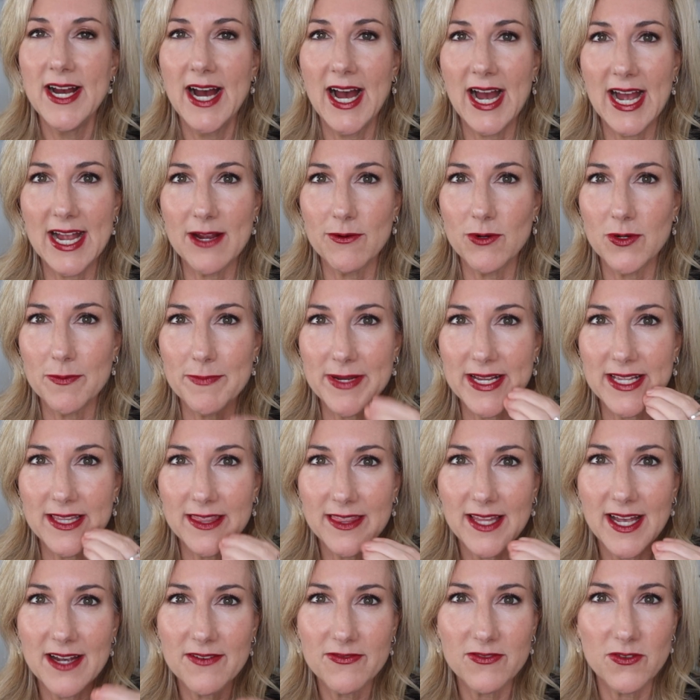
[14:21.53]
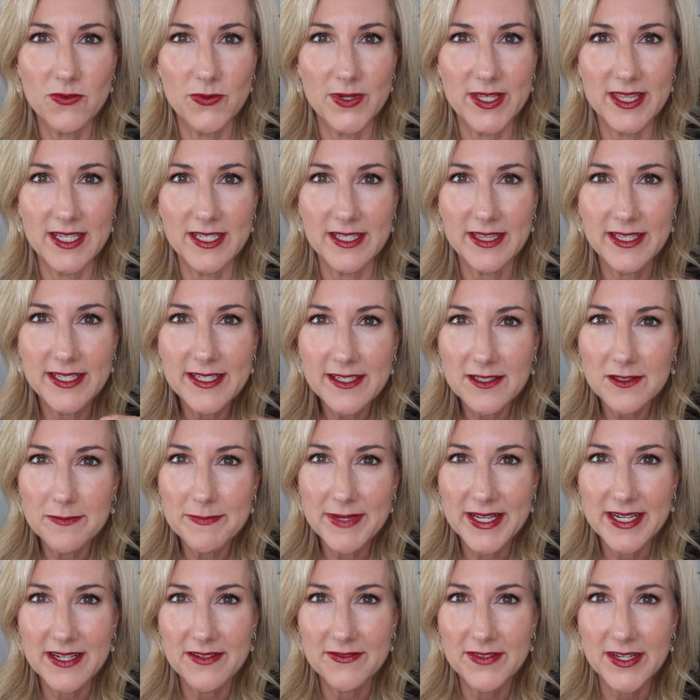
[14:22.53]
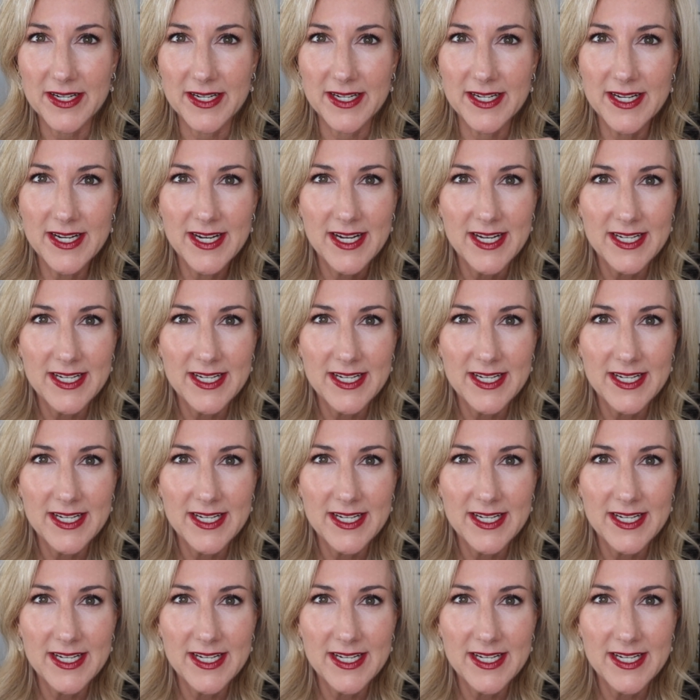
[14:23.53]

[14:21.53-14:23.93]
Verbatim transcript: I will be left with a little bit of a